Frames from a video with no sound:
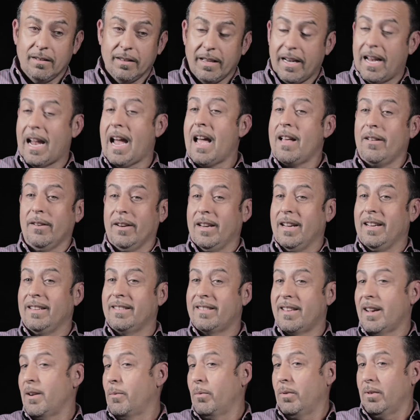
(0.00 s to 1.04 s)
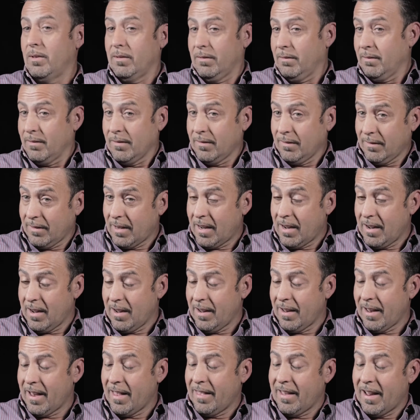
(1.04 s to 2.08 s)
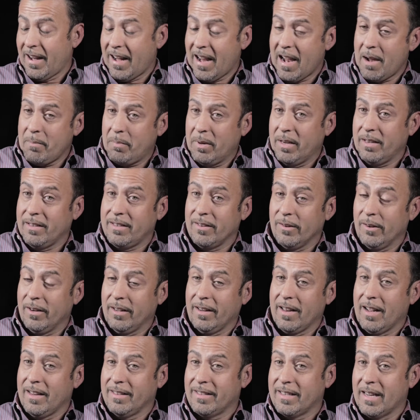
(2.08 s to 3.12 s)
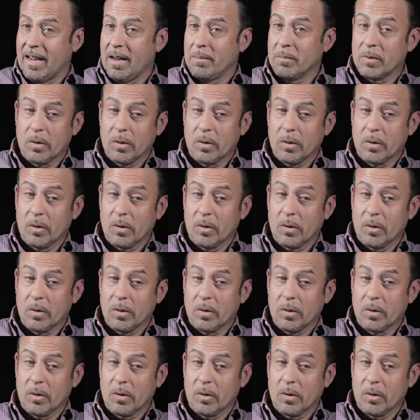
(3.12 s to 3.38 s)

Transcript: legalities that were, that happened during that time.